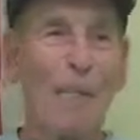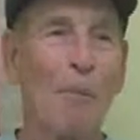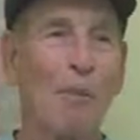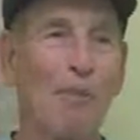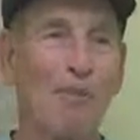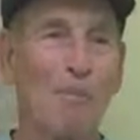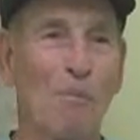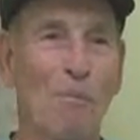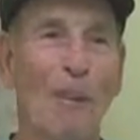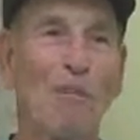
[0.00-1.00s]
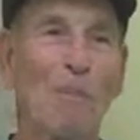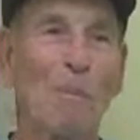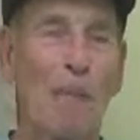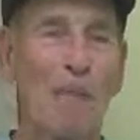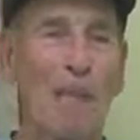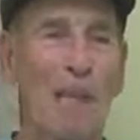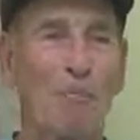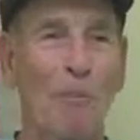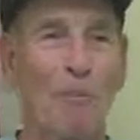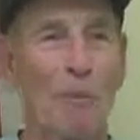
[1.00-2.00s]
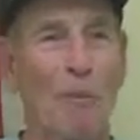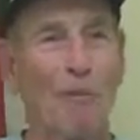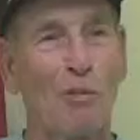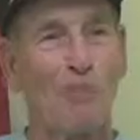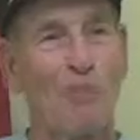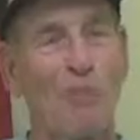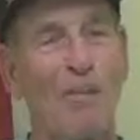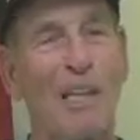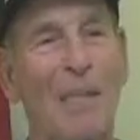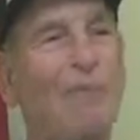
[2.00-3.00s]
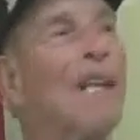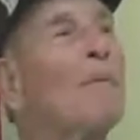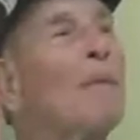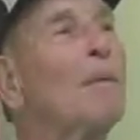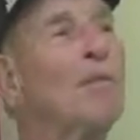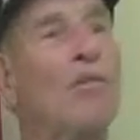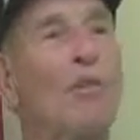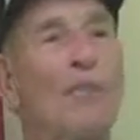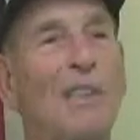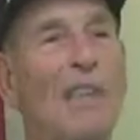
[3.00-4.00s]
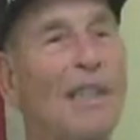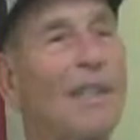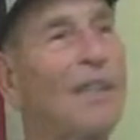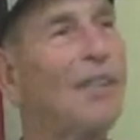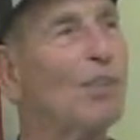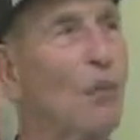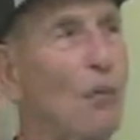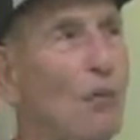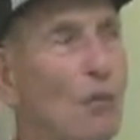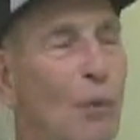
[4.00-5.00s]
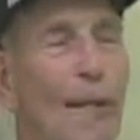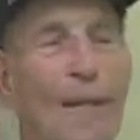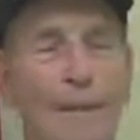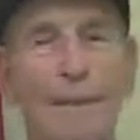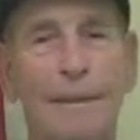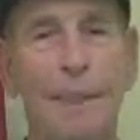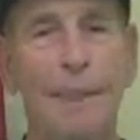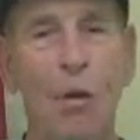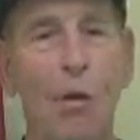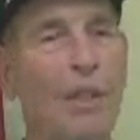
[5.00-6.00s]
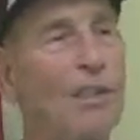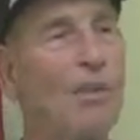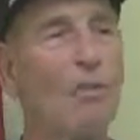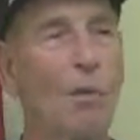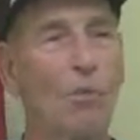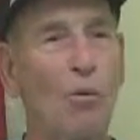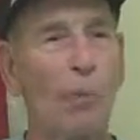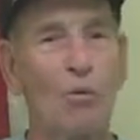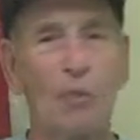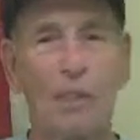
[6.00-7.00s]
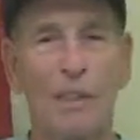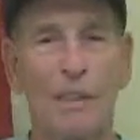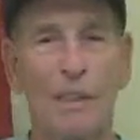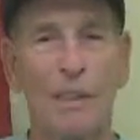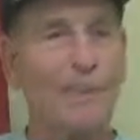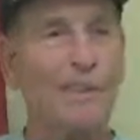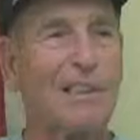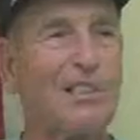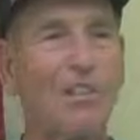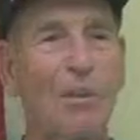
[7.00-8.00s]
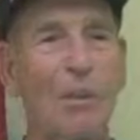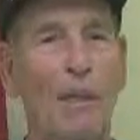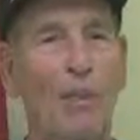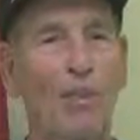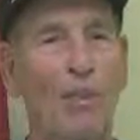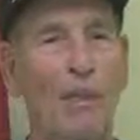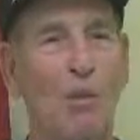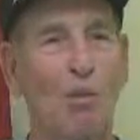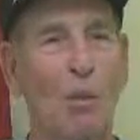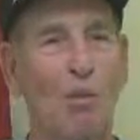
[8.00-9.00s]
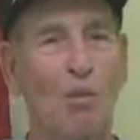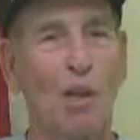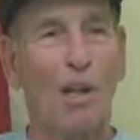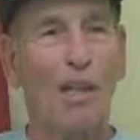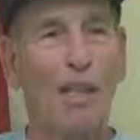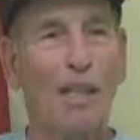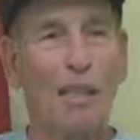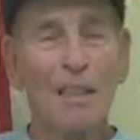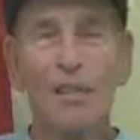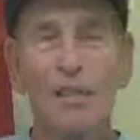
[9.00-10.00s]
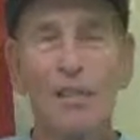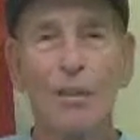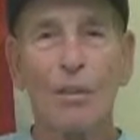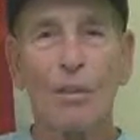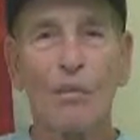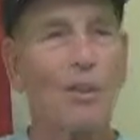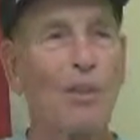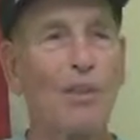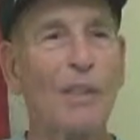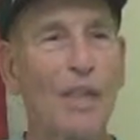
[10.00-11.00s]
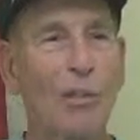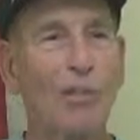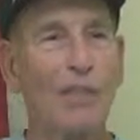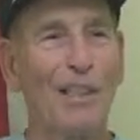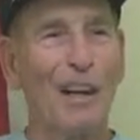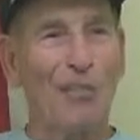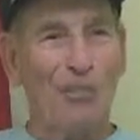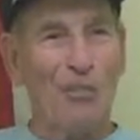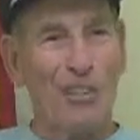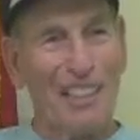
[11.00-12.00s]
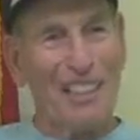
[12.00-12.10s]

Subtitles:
No, when I met the Republic by the P-47, I'm telling people stories. They said, you flew that? I said, yeah. He said, what war were you in? I said, this airplane was only in 1 war. He says, but you're not old enough.